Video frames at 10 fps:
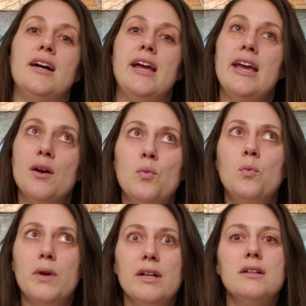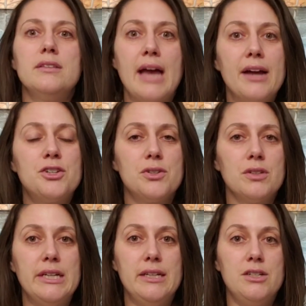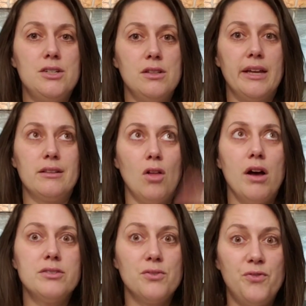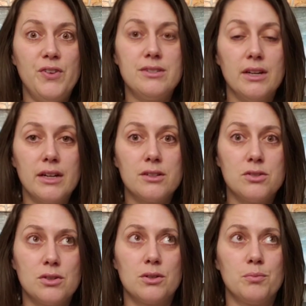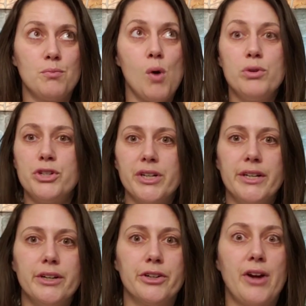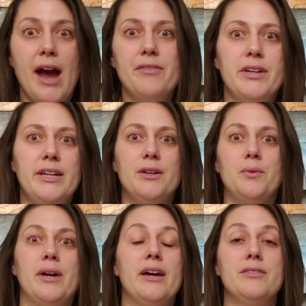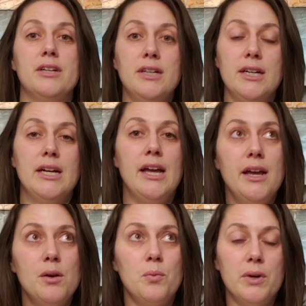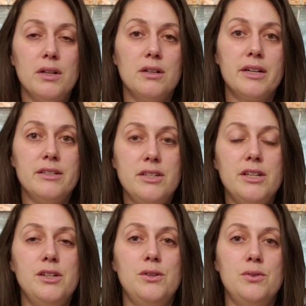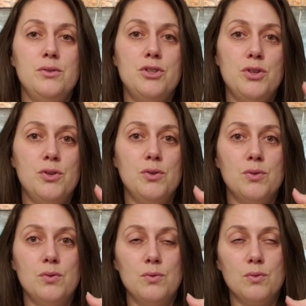it will naturally, like laws of physics or motion or gravity or whatever, it will continue to